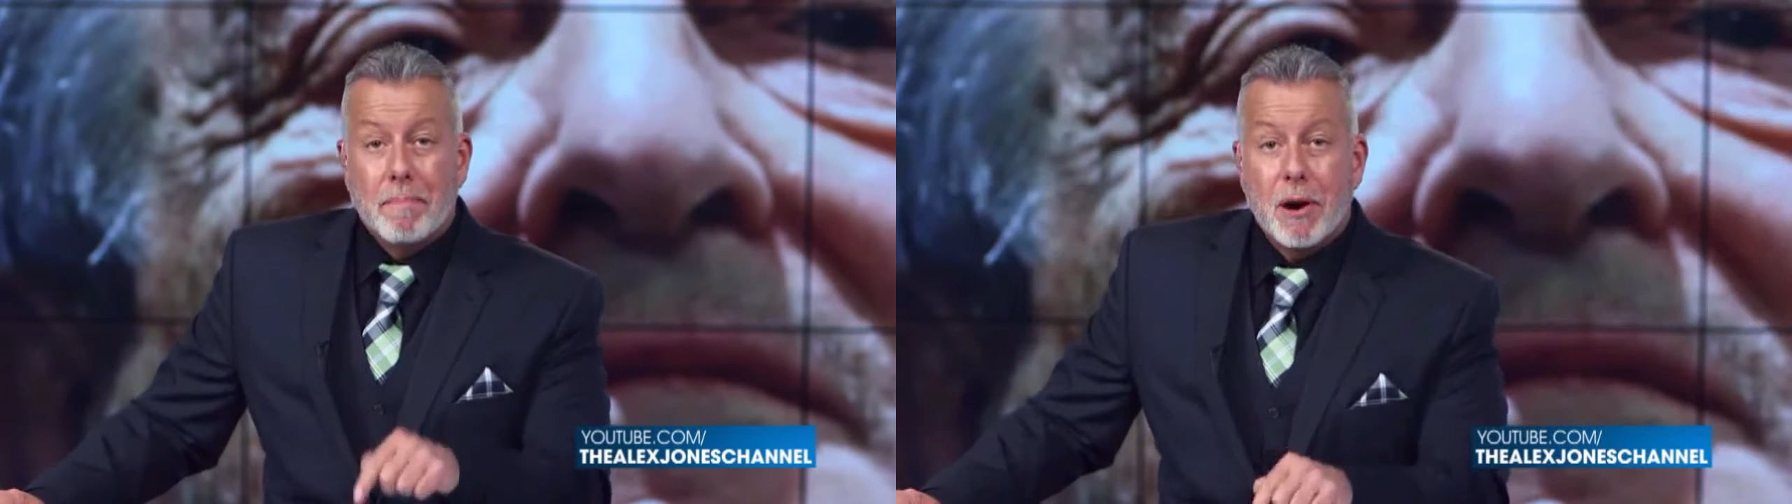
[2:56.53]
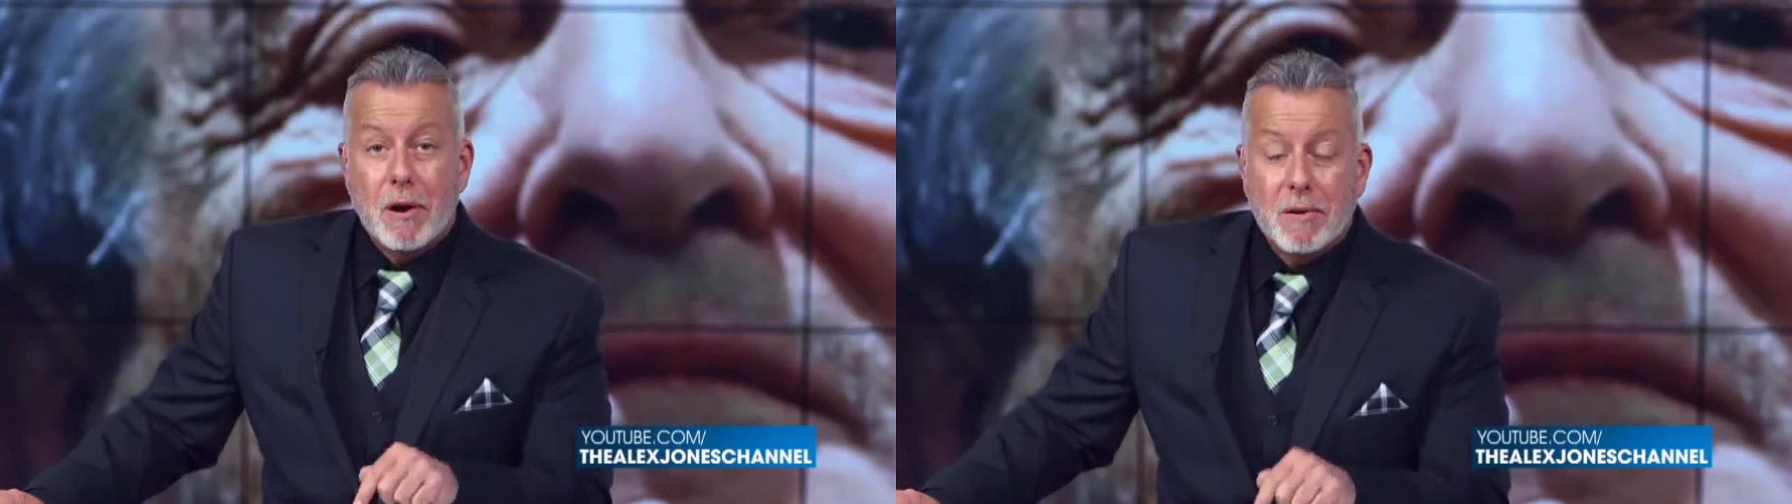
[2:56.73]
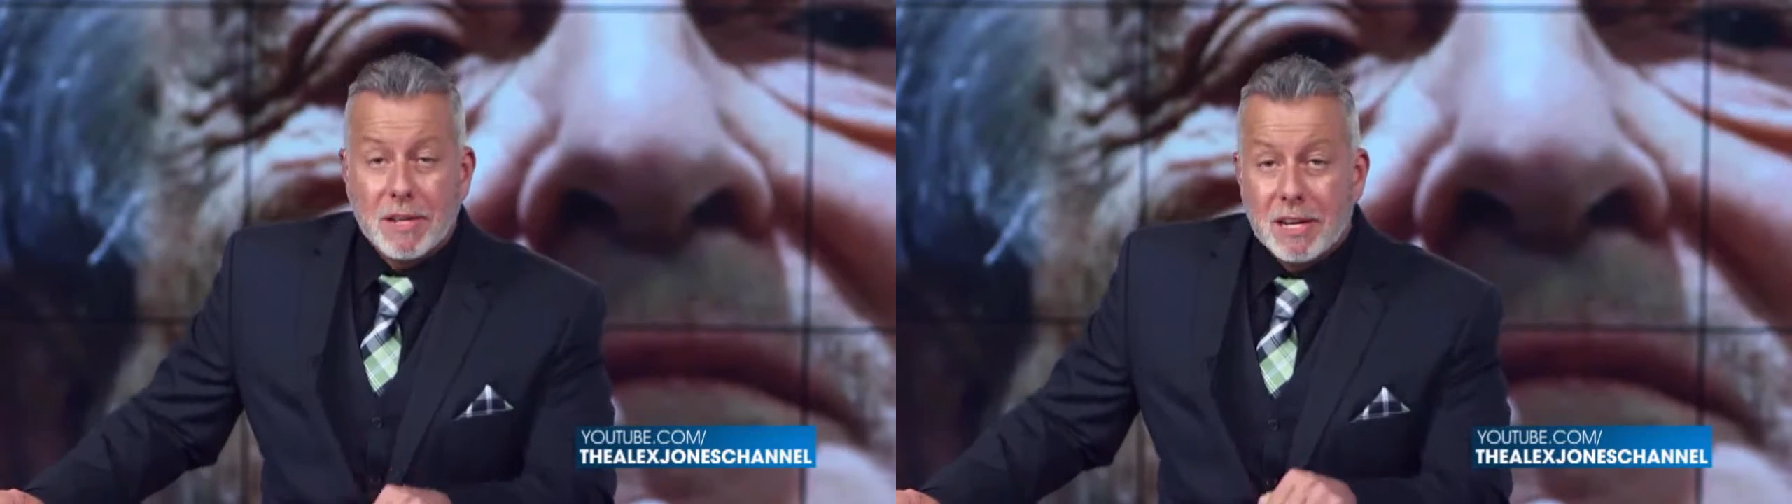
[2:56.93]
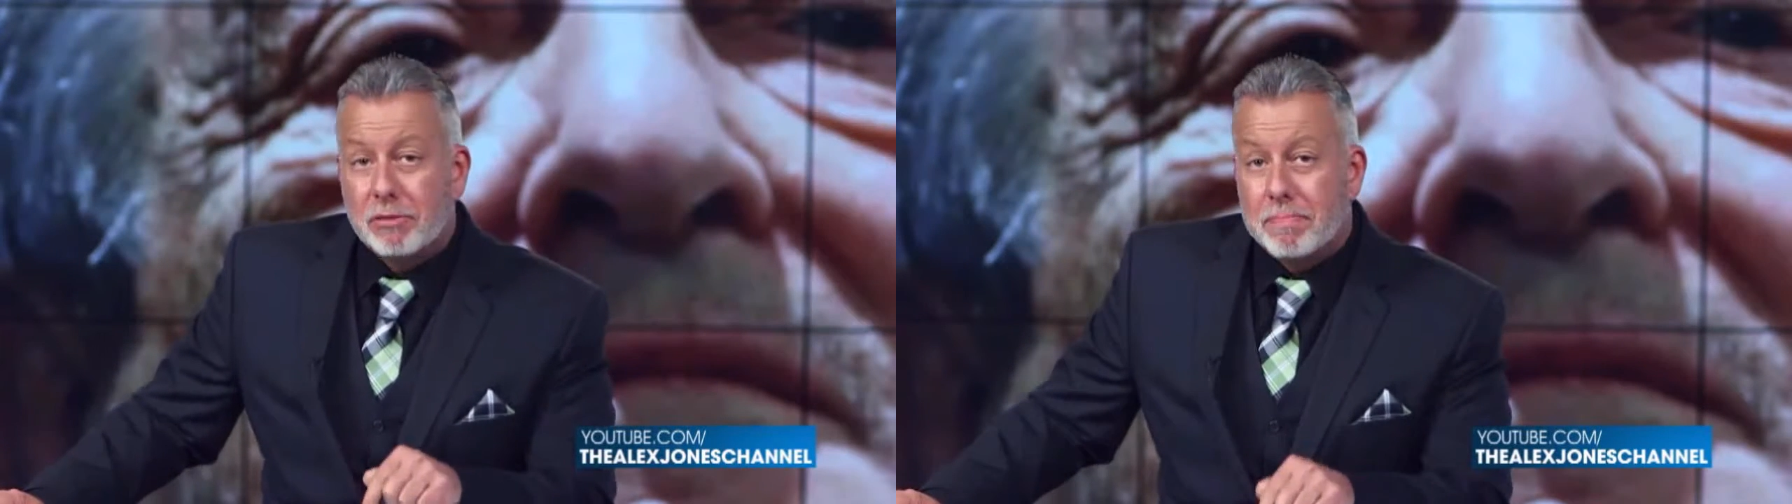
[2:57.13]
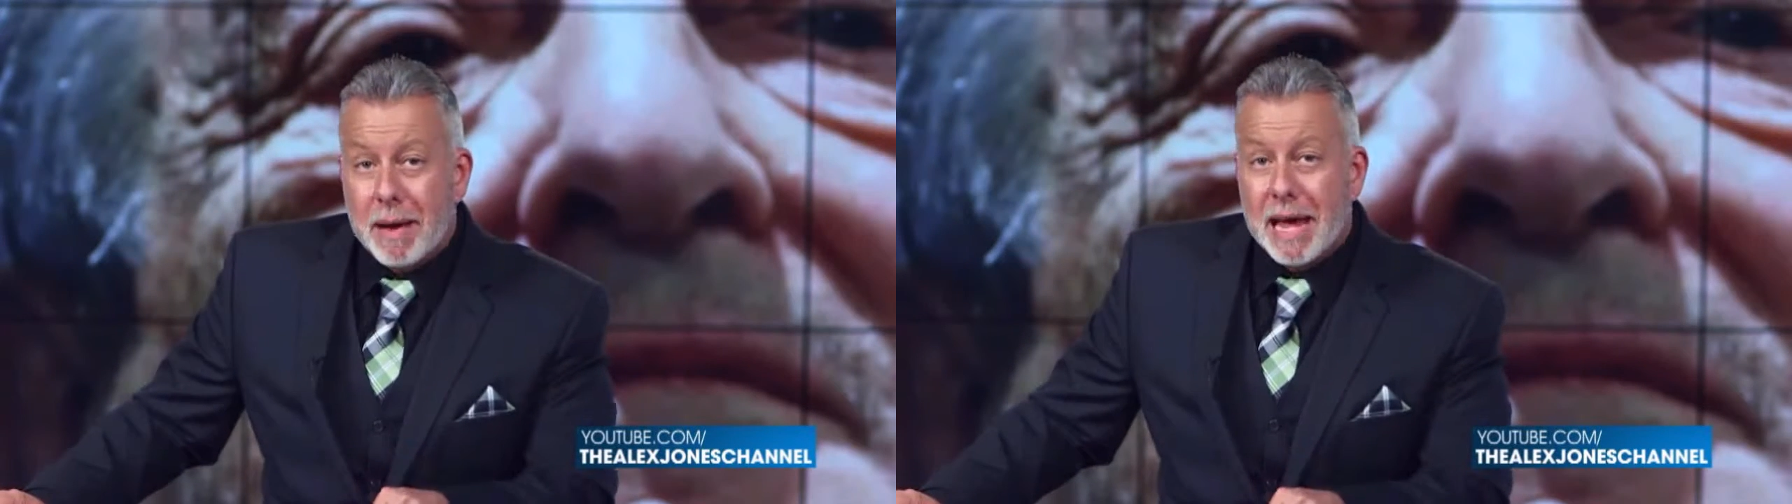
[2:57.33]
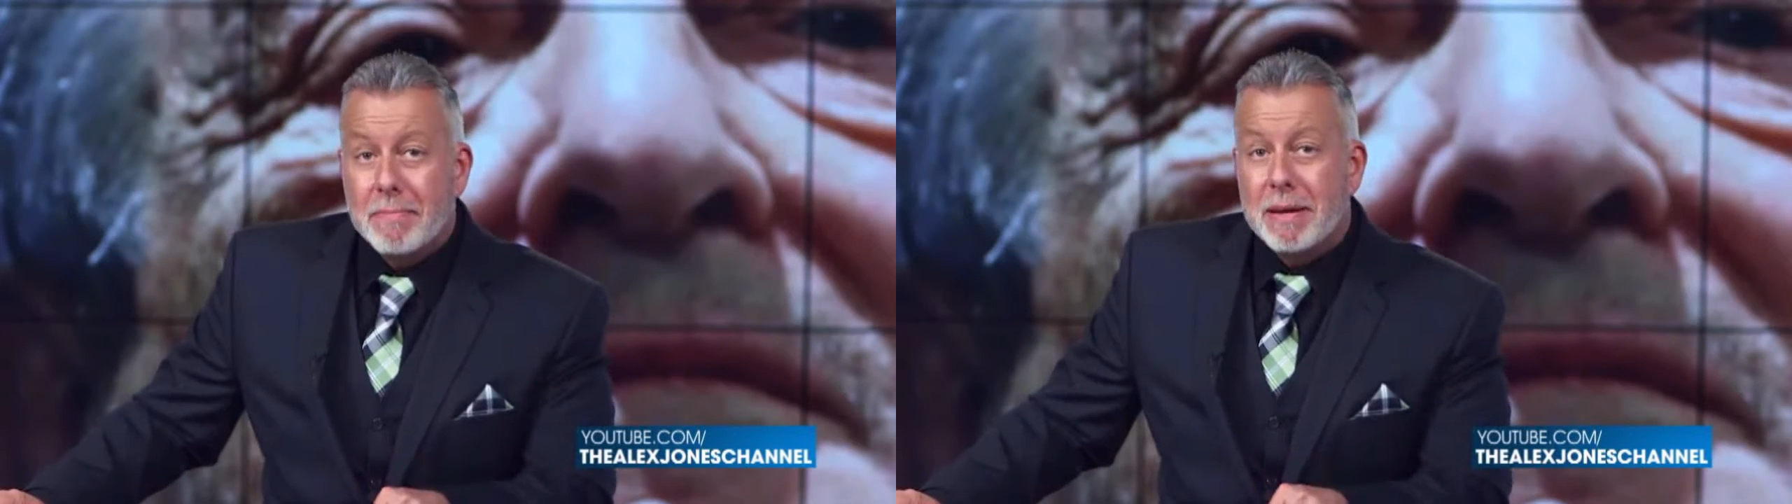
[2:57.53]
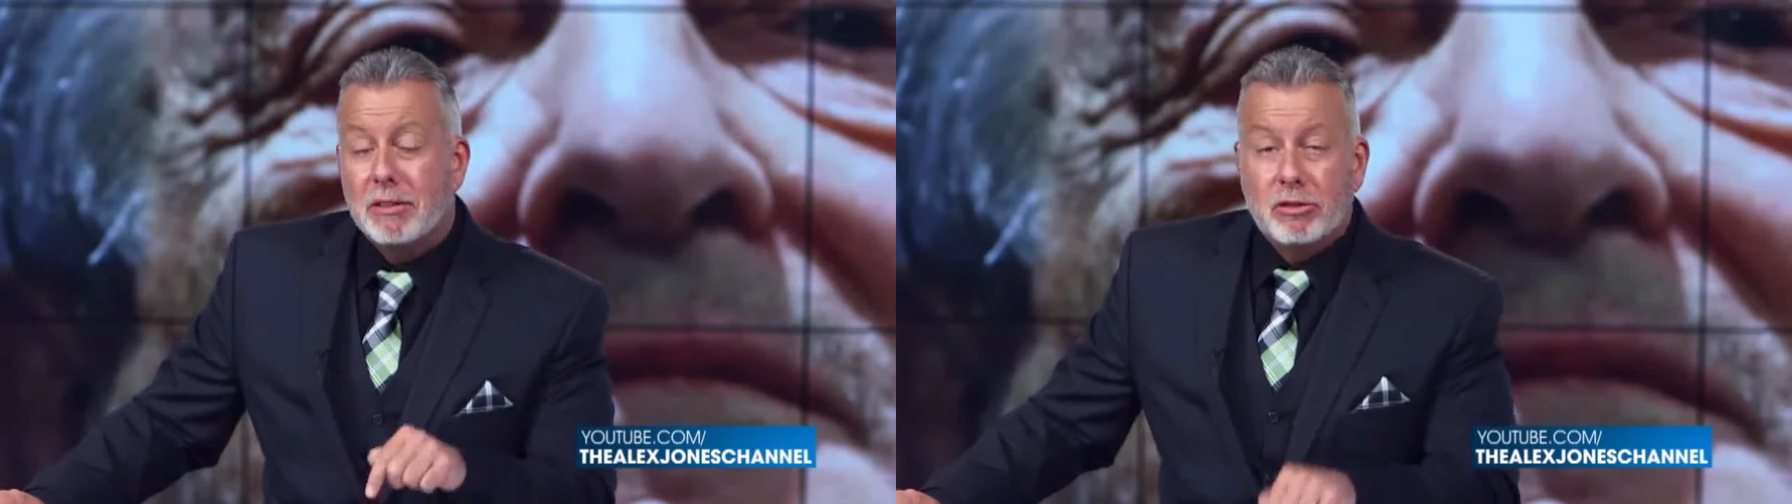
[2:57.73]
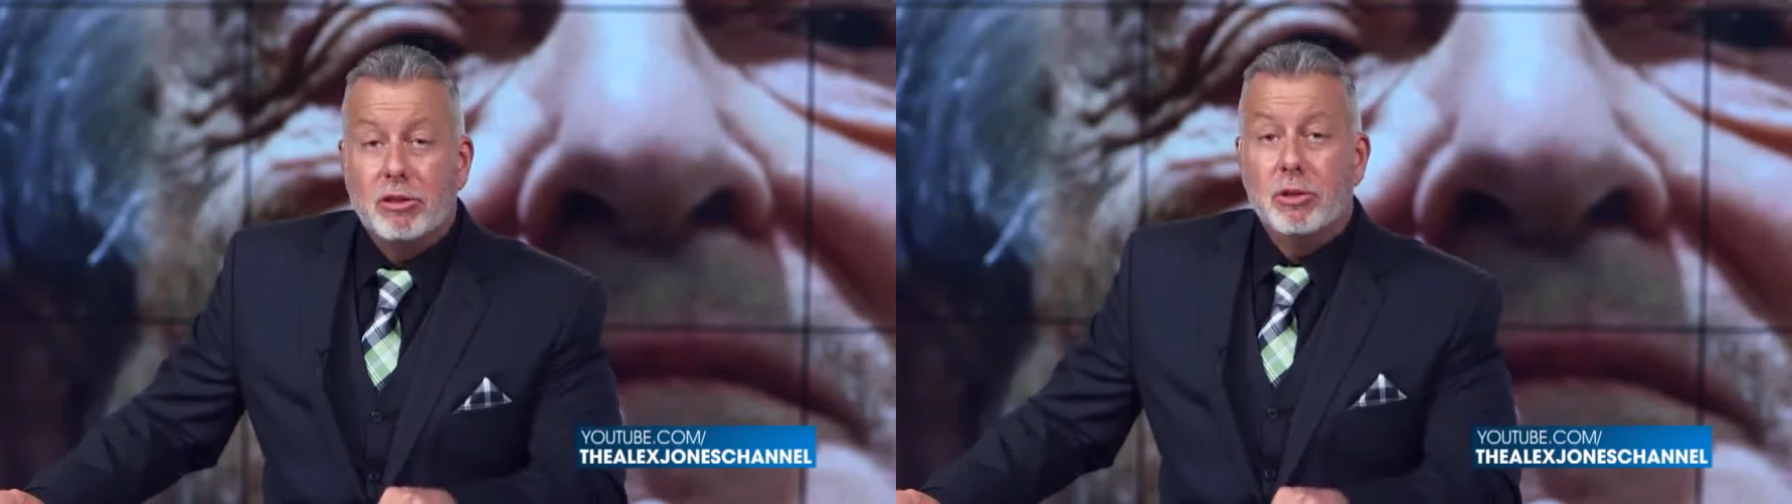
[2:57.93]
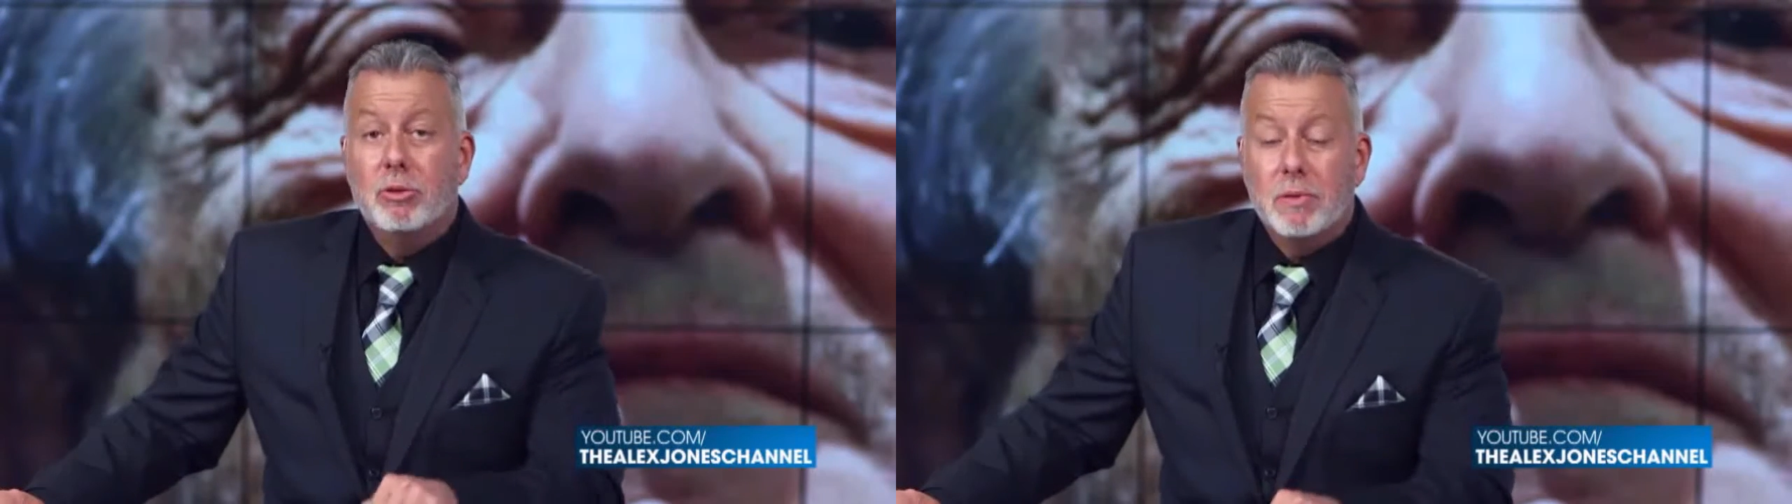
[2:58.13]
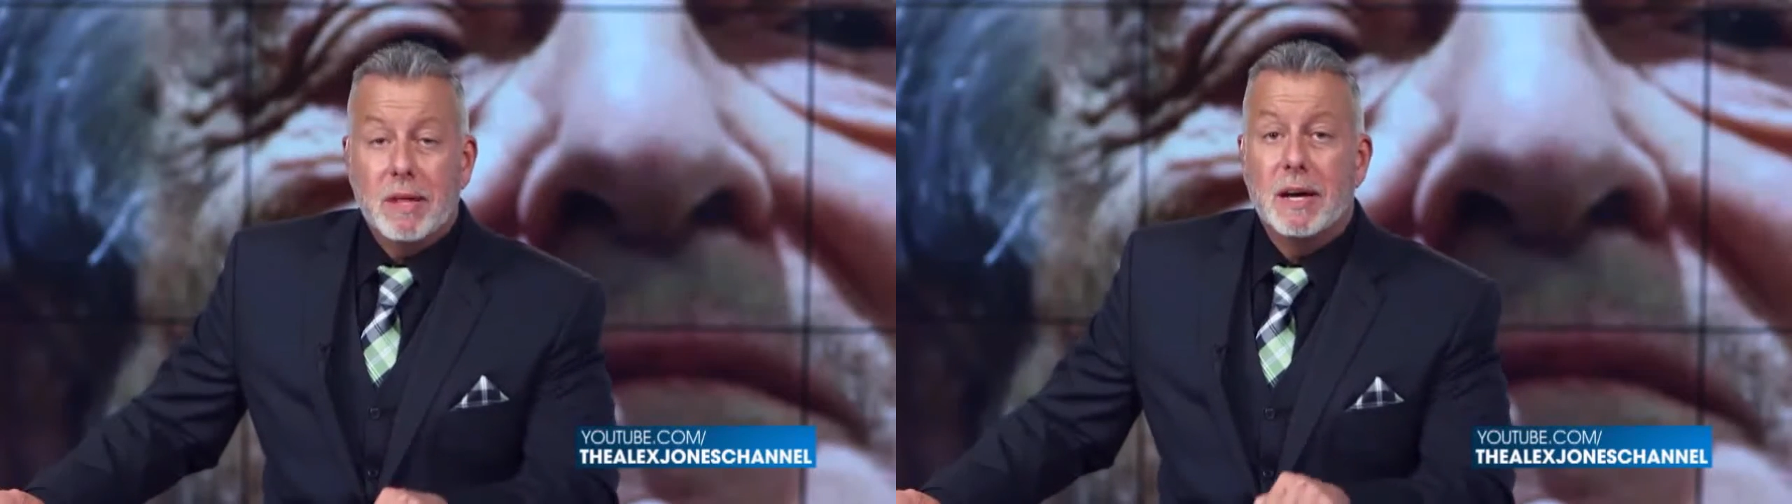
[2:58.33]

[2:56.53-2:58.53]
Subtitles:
burn this baby to